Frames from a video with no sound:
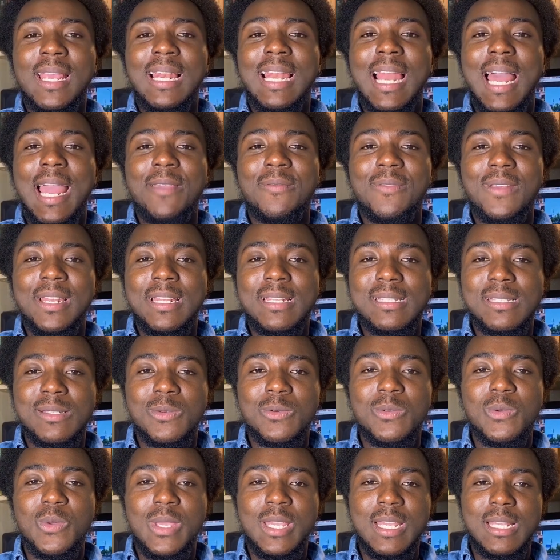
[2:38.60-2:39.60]
life a
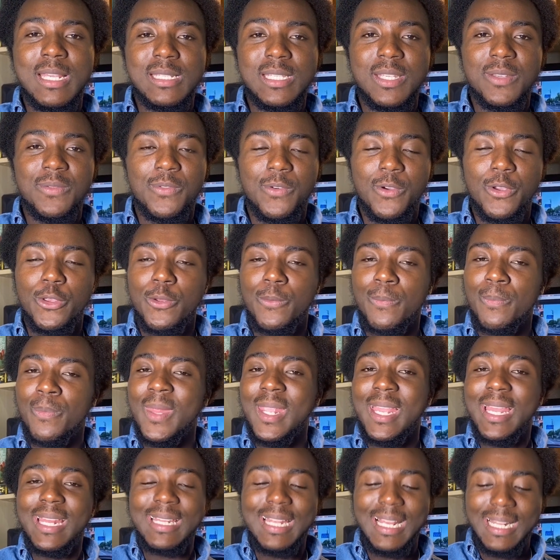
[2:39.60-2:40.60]
little easy for you.
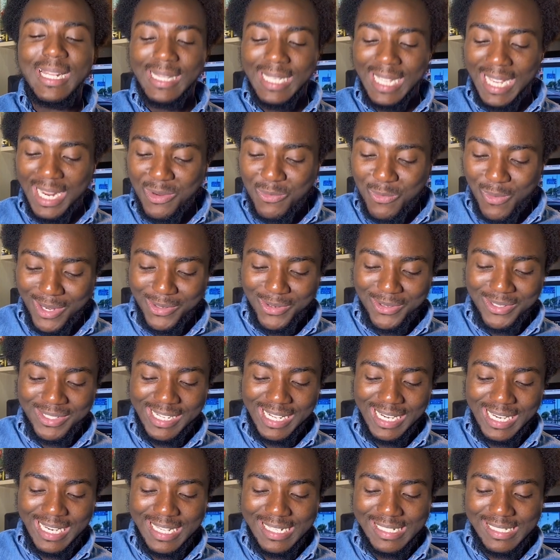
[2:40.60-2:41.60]
The third one on
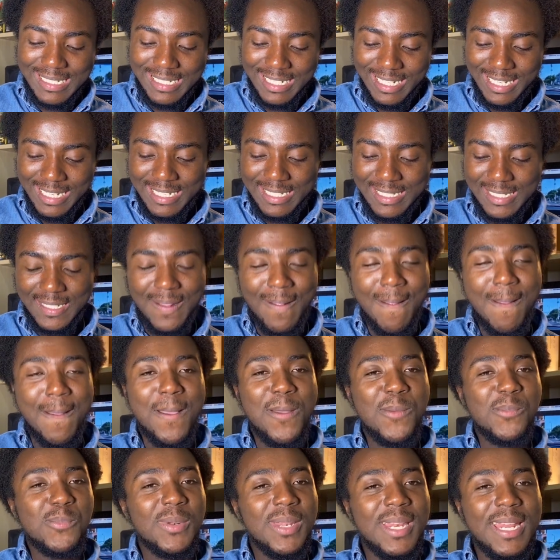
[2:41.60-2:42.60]
the list is
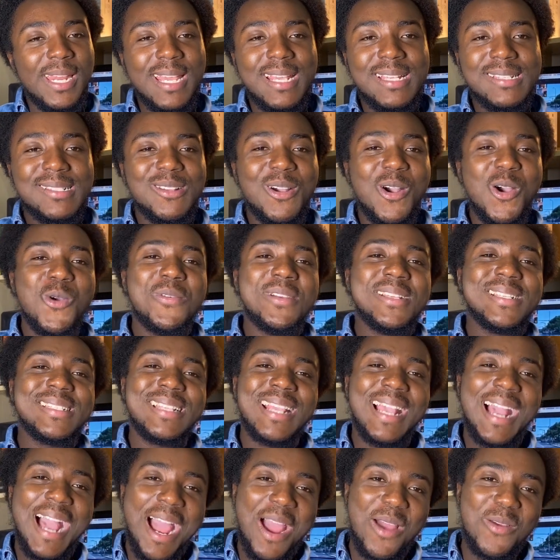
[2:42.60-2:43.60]
please always
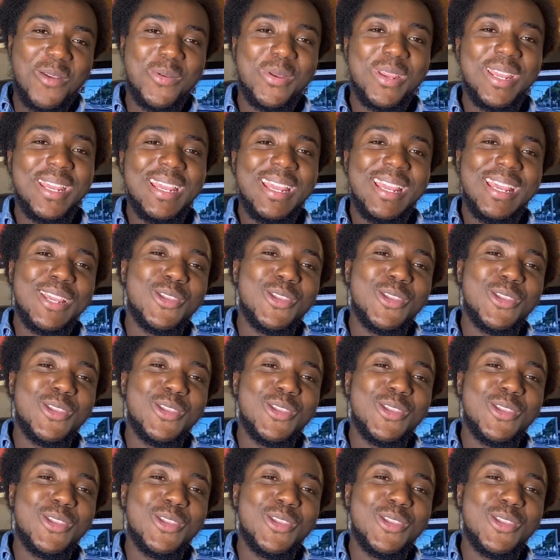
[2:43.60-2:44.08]
carry